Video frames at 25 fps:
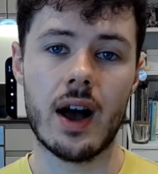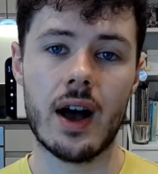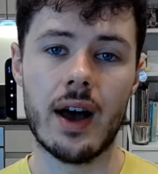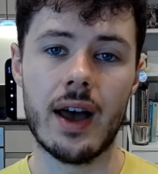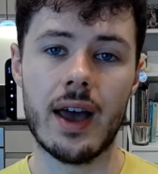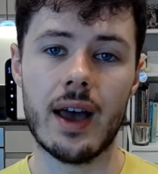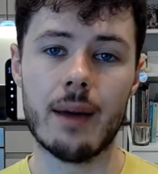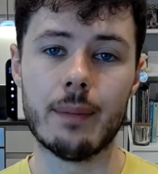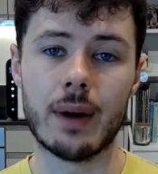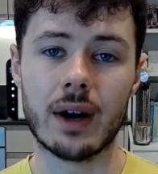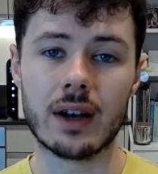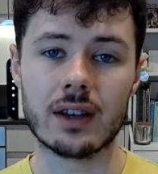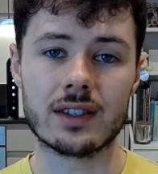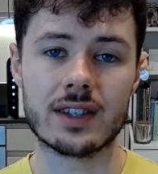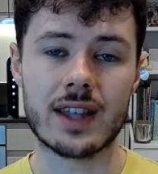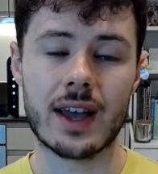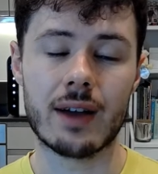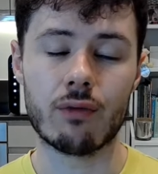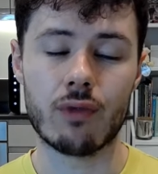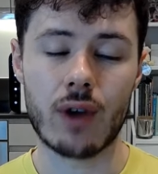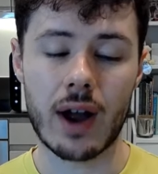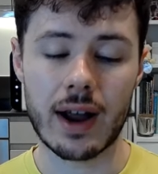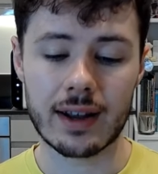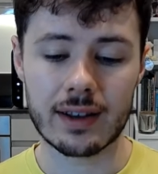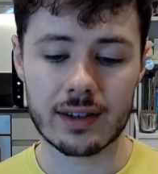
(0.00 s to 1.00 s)
amongst their
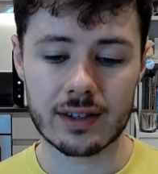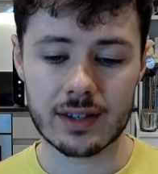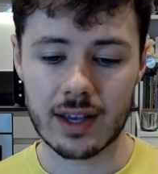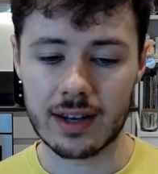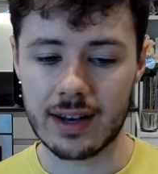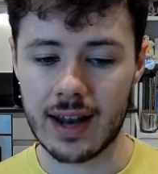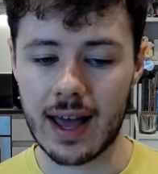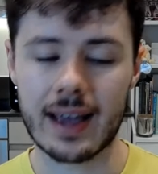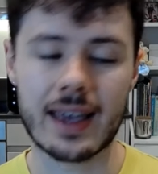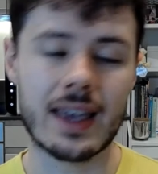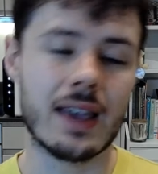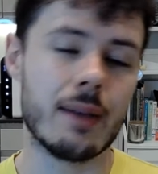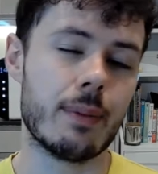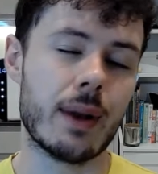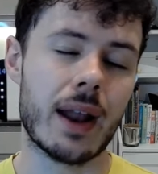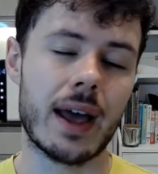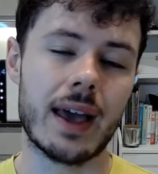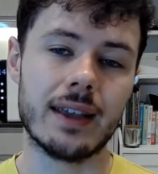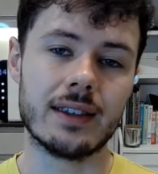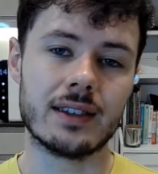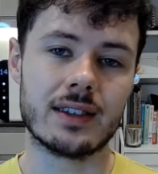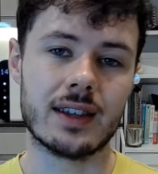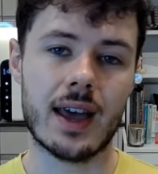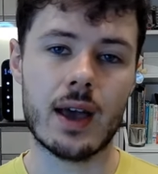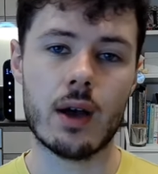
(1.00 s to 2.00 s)
ranks. Inaki
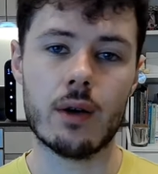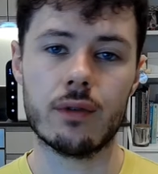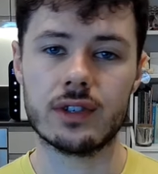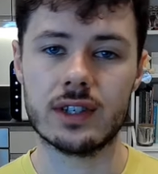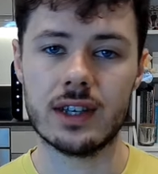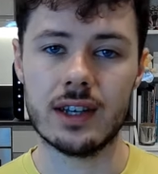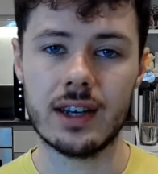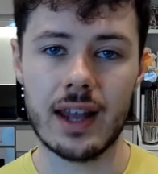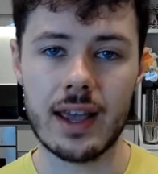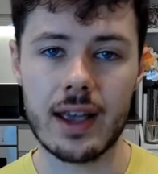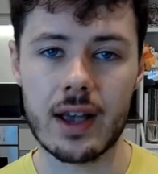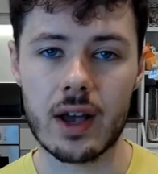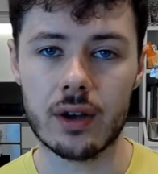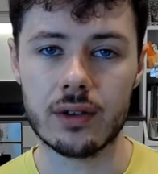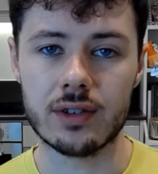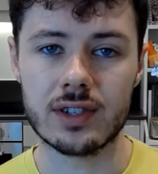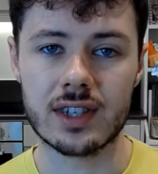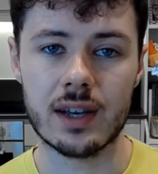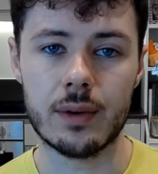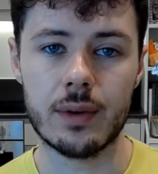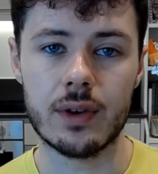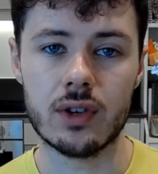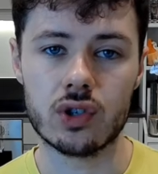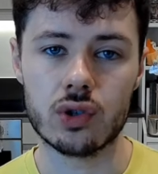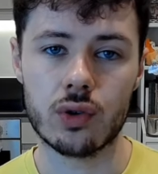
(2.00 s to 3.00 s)
playing today. Obviously, Nico
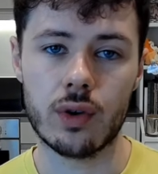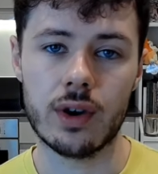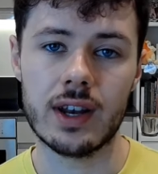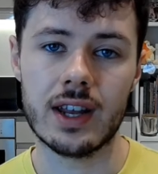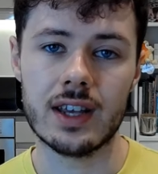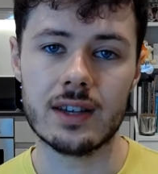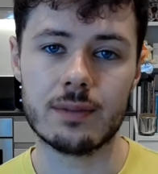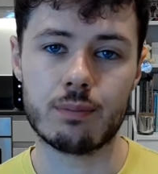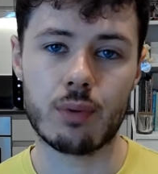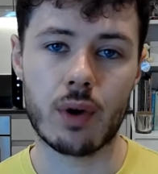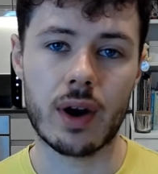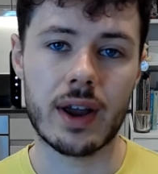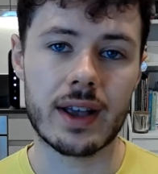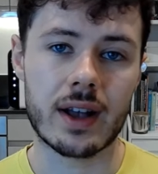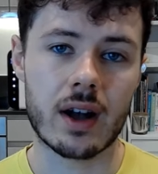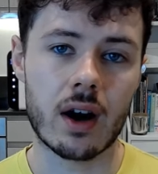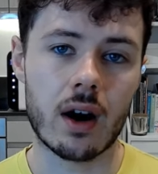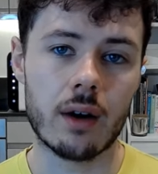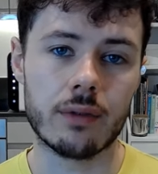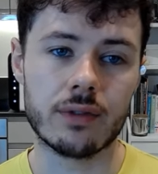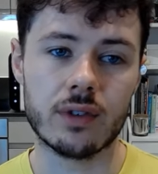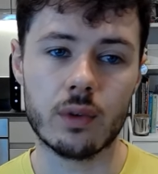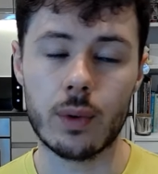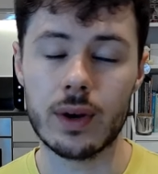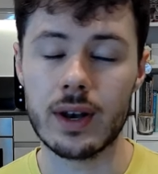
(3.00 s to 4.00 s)
still enjoying his break
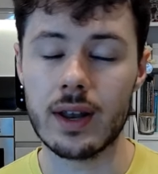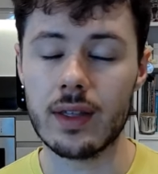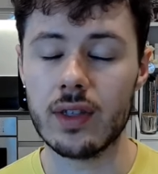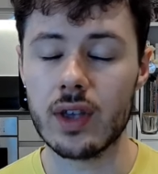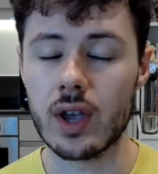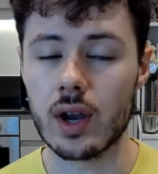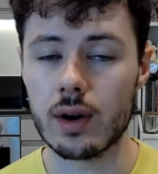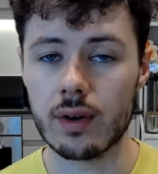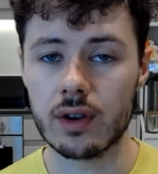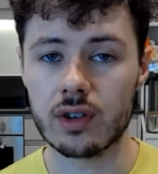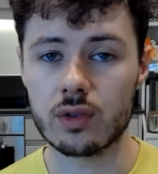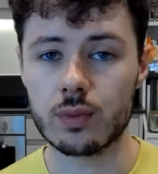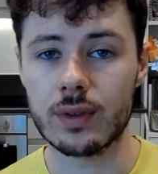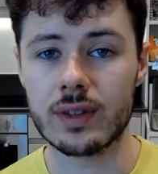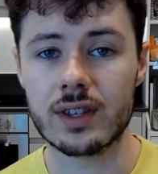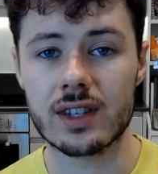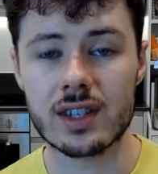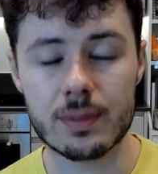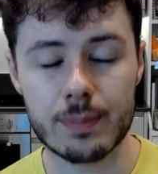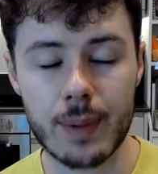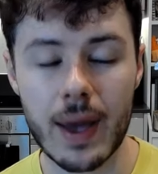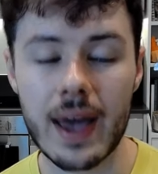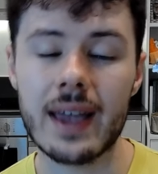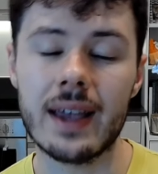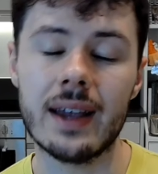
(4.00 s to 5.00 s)
after winning the Euros with
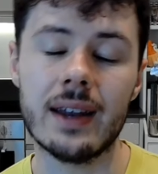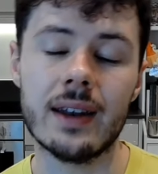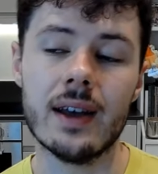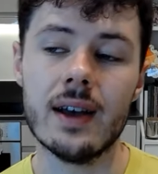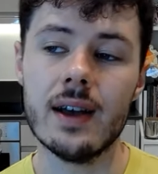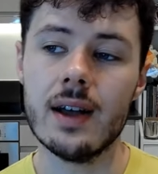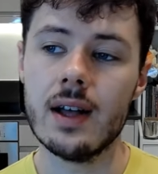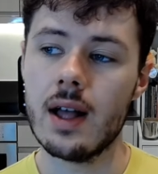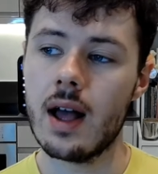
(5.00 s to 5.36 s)
Spain.